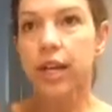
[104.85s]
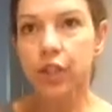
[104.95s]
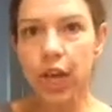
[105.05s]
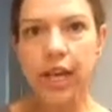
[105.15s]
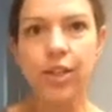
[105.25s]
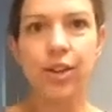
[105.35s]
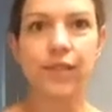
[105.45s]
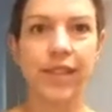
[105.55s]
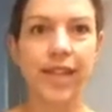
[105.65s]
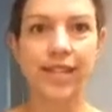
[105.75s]
charging
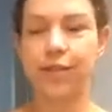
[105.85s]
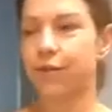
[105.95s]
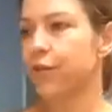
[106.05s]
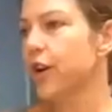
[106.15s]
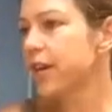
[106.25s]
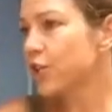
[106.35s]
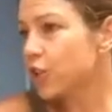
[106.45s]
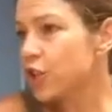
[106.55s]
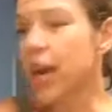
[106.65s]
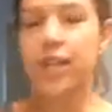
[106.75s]
over there to the fridge or
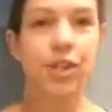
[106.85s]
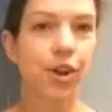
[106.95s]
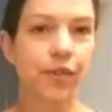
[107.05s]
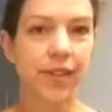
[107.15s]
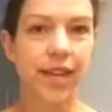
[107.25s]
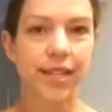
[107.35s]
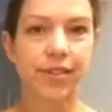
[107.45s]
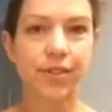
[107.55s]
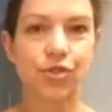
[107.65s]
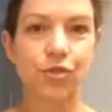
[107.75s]
charging over there to
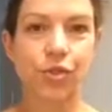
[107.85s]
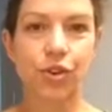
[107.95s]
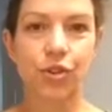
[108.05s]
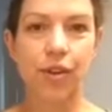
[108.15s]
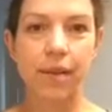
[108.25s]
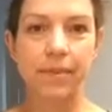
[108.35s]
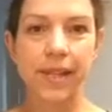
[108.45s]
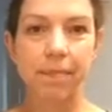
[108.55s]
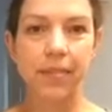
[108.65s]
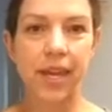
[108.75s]
the drawer to grab
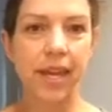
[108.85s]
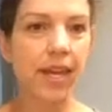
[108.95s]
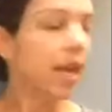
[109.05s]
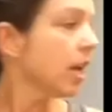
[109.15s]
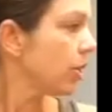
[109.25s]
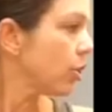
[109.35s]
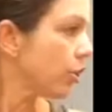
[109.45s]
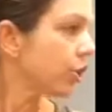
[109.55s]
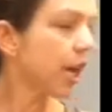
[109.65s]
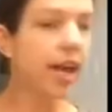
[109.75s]
something, you
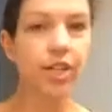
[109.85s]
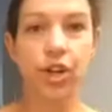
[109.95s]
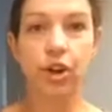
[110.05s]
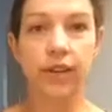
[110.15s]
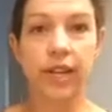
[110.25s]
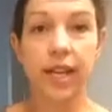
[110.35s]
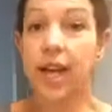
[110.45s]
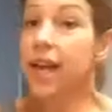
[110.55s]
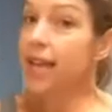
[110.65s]
know, charging over here.